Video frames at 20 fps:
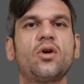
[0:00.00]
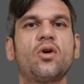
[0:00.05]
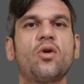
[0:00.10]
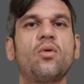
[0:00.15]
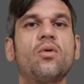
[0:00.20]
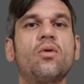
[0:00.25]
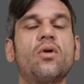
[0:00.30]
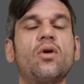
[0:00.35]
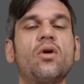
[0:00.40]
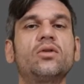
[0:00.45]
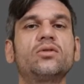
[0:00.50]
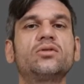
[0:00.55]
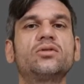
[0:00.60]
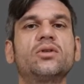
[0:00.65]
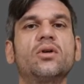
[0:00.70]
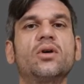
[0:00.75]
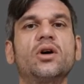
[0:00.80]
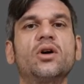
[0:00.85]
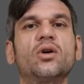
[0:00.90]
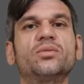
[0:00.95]
who will
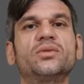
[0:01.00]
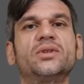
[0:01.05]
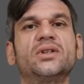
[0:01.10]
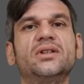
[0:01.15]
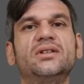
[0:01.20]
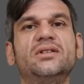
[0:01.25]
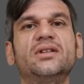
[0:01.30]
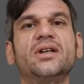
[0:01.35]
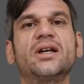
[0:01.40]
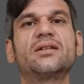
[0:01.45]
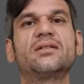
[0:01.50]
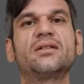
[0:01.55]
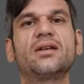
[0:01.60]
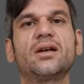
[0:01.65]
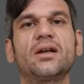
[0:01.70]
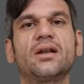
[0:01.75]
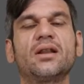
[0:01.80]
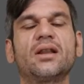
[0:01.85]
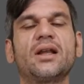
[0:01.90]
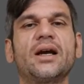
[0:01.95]
also help to
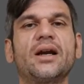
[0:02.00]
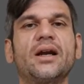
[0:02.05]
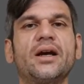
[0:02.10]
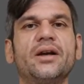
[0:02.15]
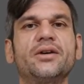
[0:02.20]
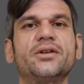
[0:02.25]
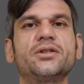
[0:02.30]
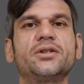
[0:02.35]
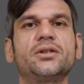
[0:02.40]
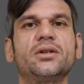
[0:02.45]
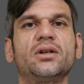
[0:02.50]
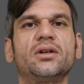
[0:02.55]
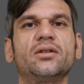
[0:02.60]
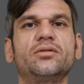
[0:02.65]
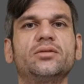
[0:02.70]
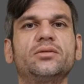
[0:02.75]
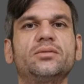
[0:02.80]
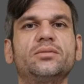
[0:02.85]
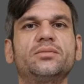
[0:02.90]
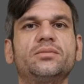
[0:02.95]
dictate that energy
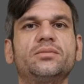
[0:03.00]
level.